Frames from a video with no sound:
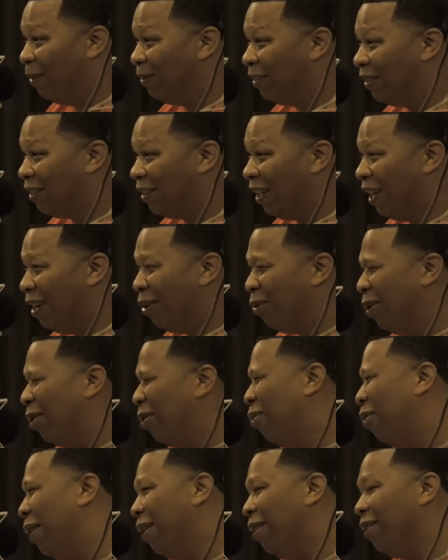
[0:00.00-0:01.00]
I'm just like,
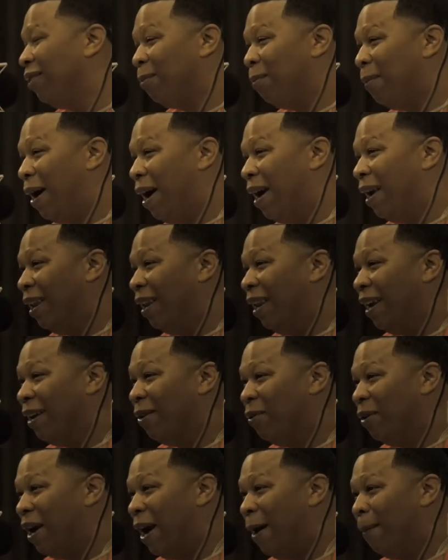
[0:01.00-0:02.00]
well, where's mine?
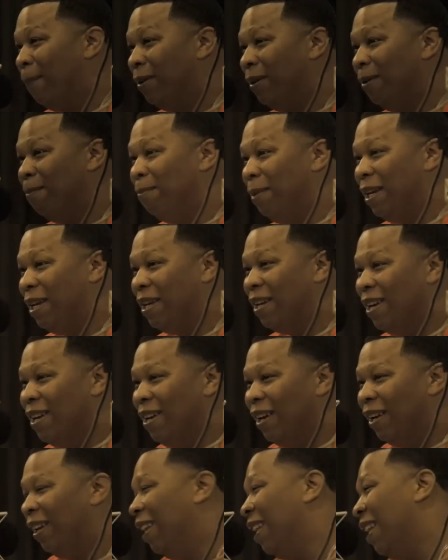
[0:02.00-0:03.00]
Like, what happened to me?
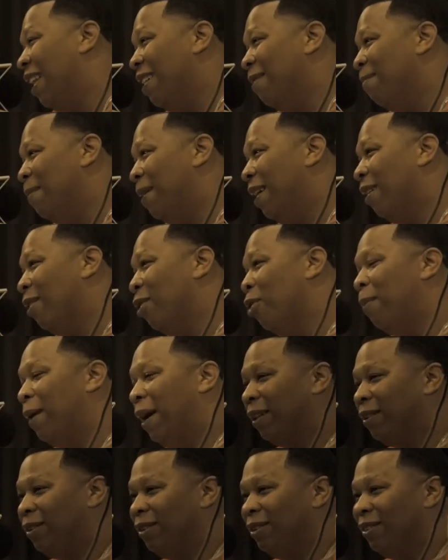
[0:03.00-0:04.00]
And they like, man, go
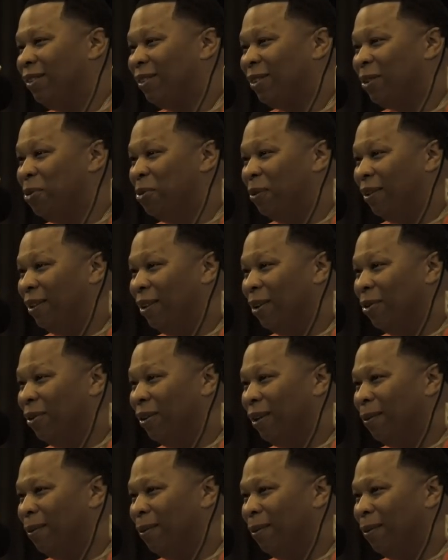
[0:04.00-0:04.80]
back to the studio.